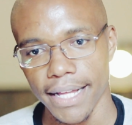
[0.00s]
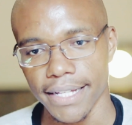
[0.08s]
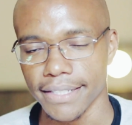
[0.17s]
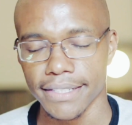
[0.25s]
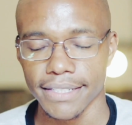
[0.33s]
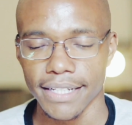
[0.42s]

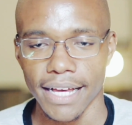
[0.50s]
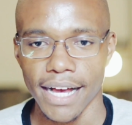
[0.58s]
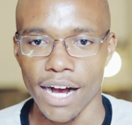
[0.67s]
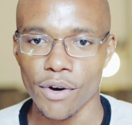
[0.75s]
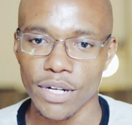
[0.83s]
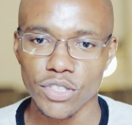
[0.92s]
And
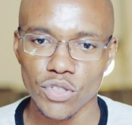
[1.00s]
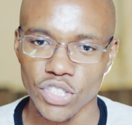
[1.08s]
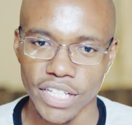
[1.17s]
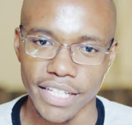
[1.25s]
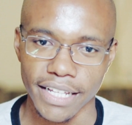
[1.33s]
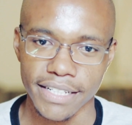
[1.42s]
I want to
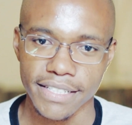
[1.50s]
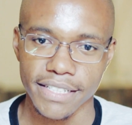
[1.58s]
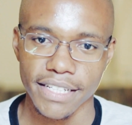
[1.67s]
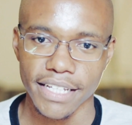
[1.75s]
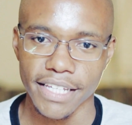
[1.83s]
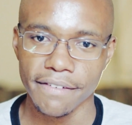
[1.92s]
say that
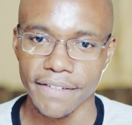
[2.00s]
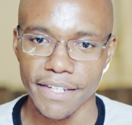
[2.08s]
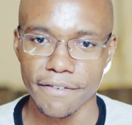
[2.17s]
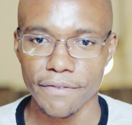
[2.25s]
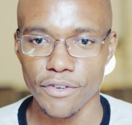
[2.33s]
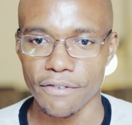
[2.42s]
even
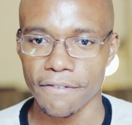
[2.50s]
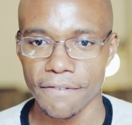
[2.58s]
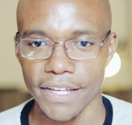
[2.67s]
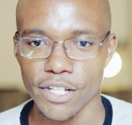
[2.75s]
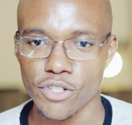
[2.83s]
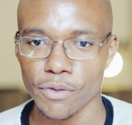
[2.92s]
if you have
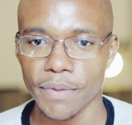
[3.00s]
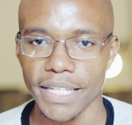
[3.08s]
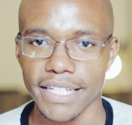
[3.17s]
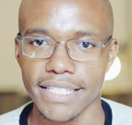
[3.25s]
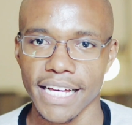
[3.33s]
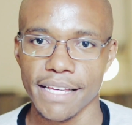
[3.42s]
failed so
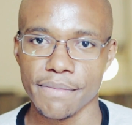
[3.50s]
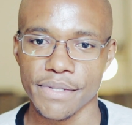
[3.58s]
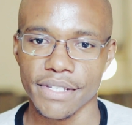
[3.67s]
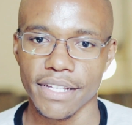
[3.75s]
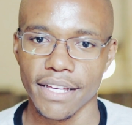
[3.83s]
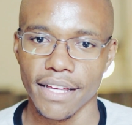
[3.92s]
many
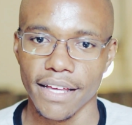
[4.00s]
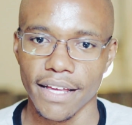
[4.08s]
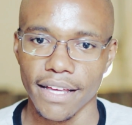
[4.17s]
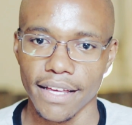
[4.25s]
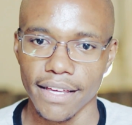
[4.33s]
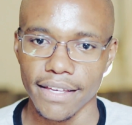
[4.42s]
times,
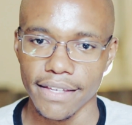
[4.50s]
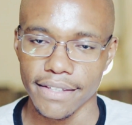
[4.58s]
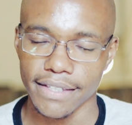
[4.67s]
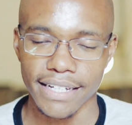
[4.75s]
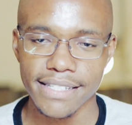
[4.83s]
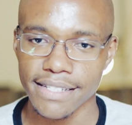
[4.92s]

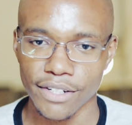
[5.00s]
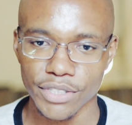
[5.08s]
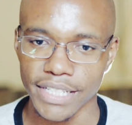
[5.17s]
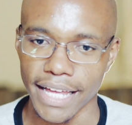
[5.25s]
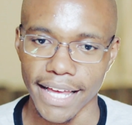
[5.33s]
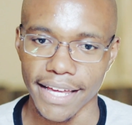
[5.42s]
that's not
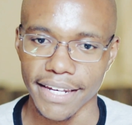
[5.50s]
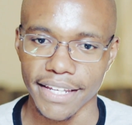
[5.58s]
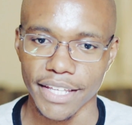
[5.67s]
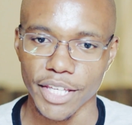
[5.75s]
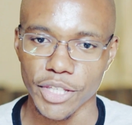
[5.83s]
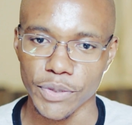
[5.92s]
the
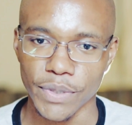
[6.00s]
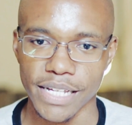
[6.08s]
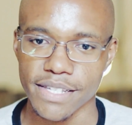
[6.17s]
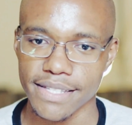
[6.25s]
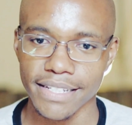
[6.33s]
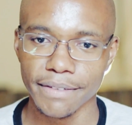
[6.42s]
end. You
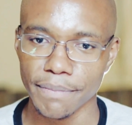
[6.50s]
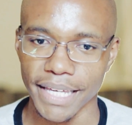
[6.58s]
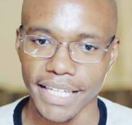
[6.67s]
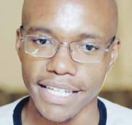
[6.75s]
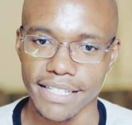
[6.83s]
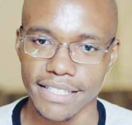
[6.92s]
can still
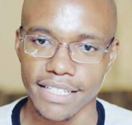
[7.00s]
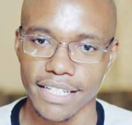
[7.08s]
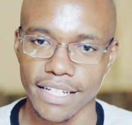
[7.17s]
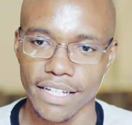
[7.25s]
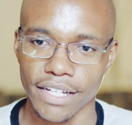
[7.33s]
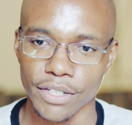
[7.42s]
make it.
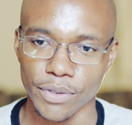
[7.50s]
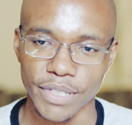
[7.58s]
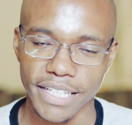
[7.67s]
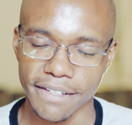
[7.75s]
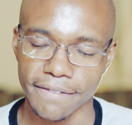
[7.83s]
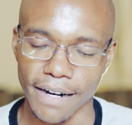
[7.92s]

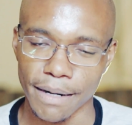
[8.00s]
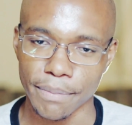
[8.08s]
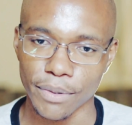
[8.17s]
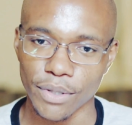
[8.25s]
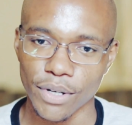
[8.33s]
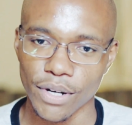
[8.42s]
Don't give up.